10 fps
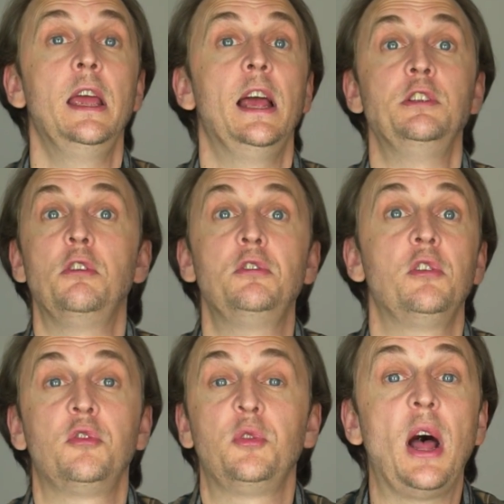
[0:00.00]
and you're
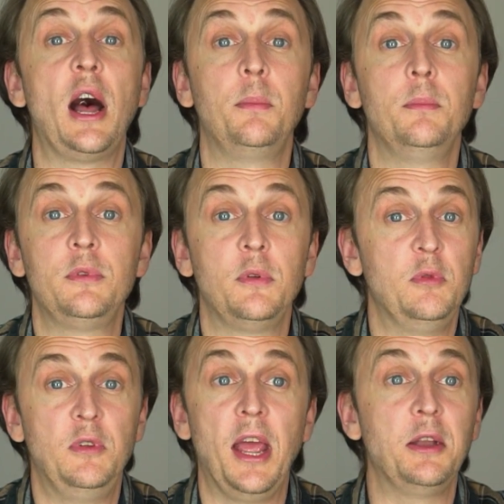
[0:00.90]
just
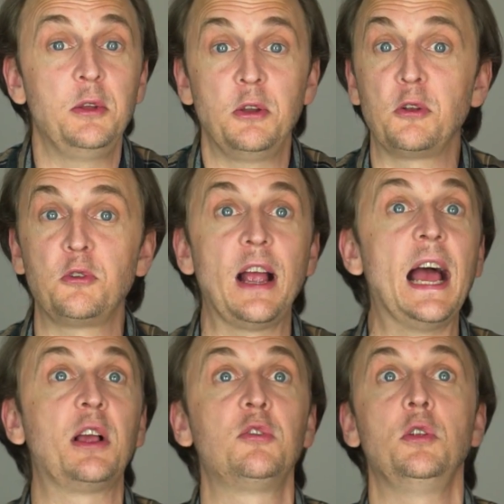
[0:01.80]
stopped dead in your
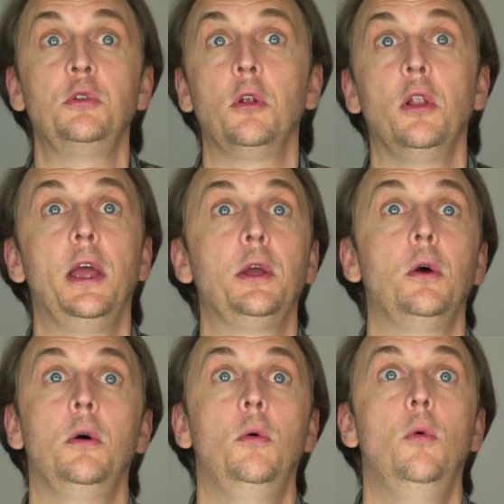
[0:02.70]
tracks, and you're like,
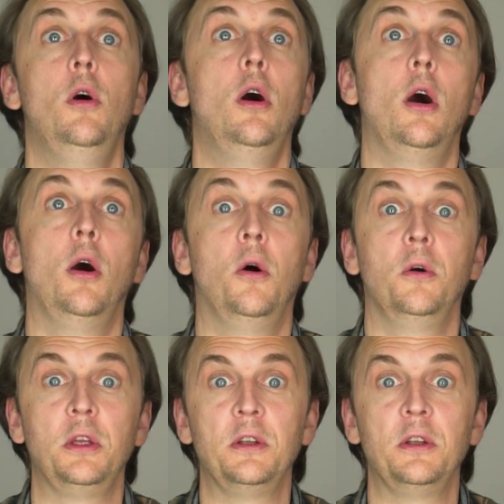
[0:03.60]
whoa,